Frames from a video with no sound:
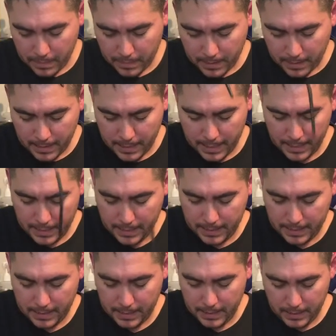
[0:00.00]
Okay,
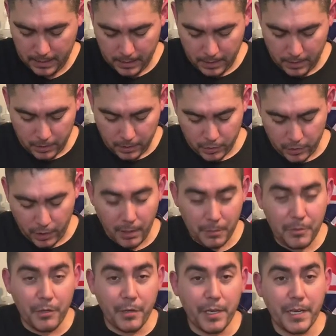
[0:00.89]
so all
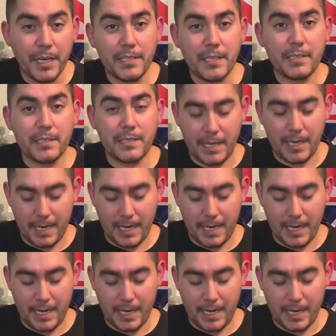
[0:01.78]
I'm doing is this,